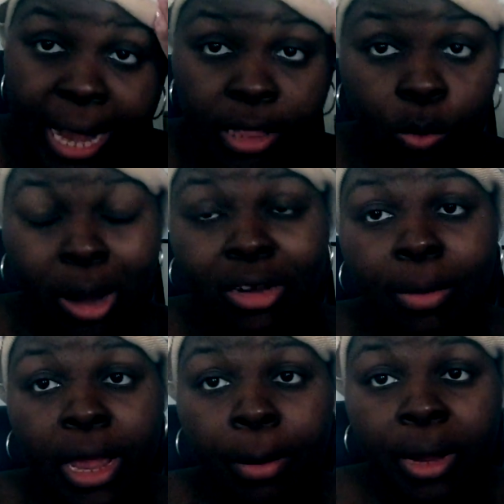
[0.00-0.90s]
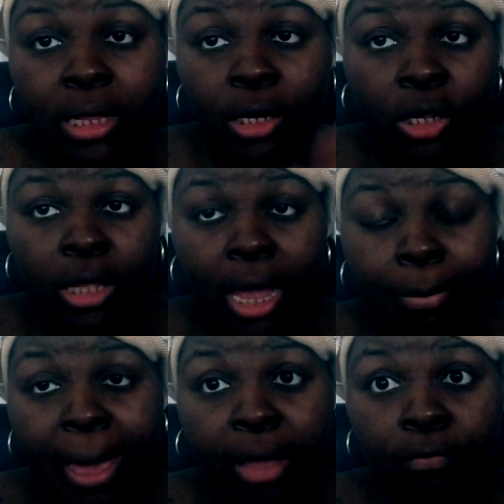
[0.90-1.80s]
I had to wash my hair because I just
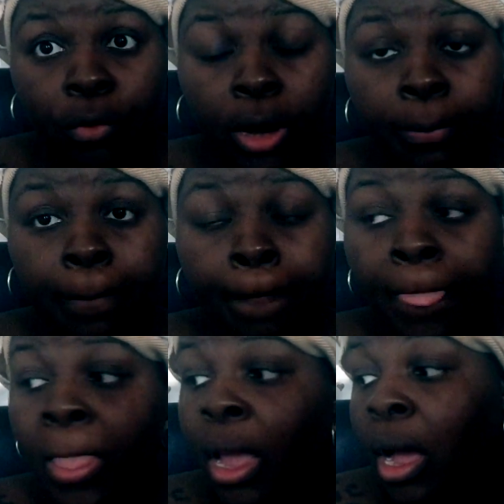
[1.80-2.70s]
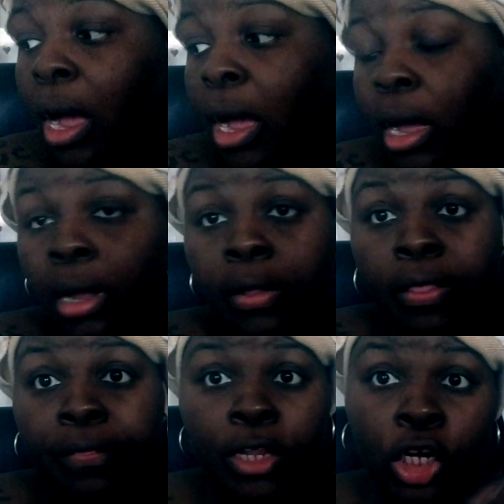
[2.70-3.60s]
came back from uh,
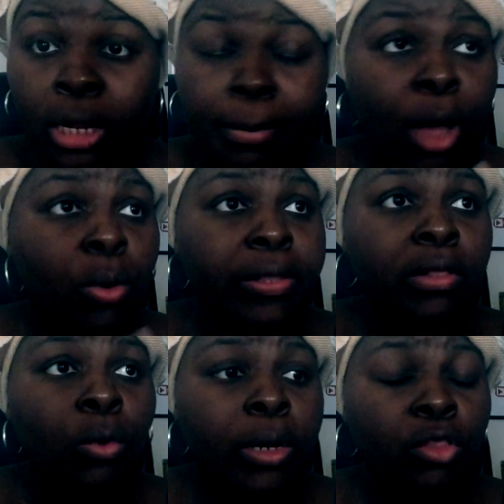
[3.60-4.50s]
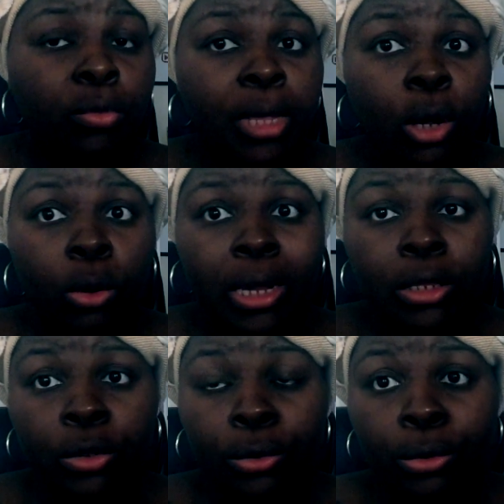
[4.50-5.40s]
the gym. I was going to be
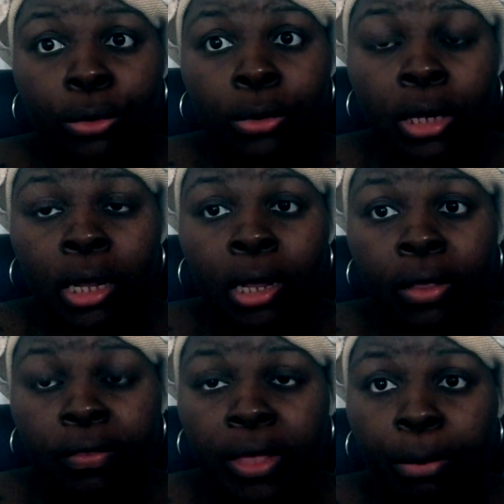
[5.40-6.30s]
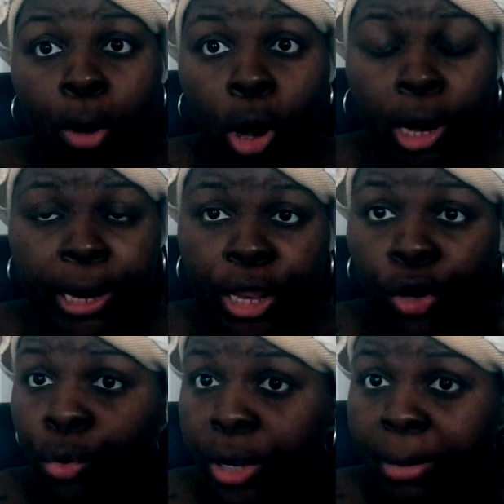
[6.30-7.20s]
going to the park
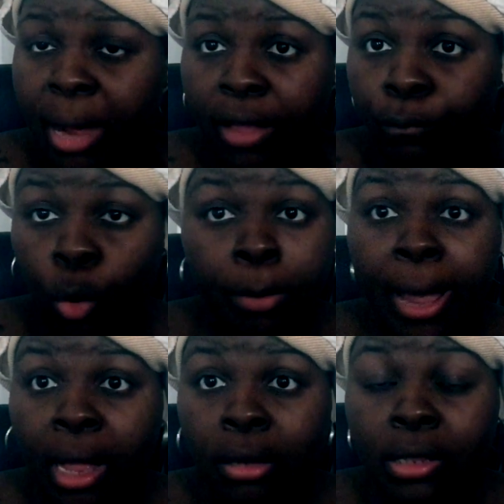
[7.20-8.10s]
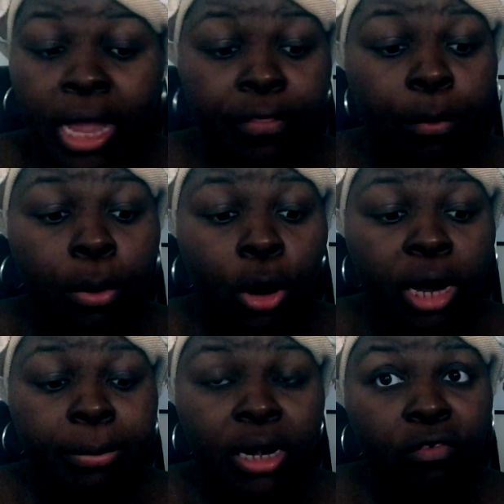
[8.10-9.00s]
and doing my four miles at the
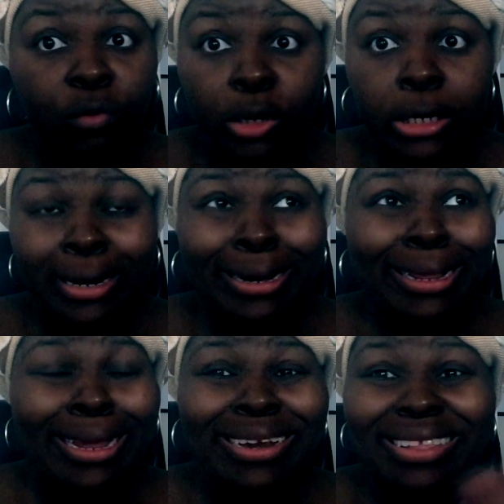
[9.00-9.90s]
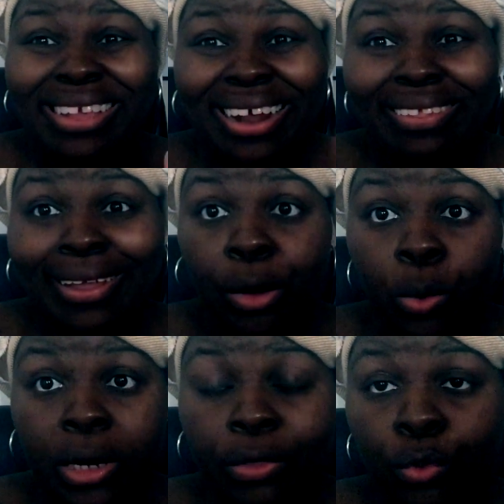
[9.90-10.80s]
park, but unfortunately it decided that it
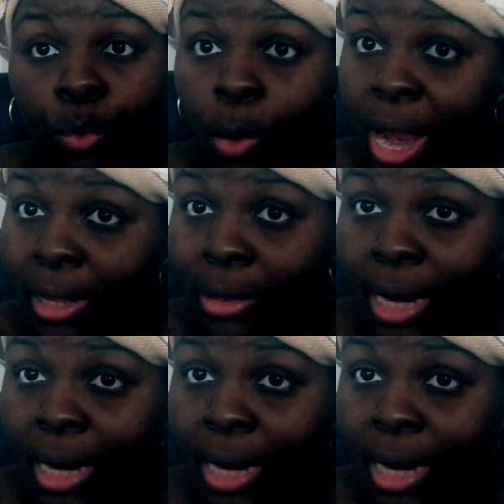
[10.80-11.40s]
wanted to rain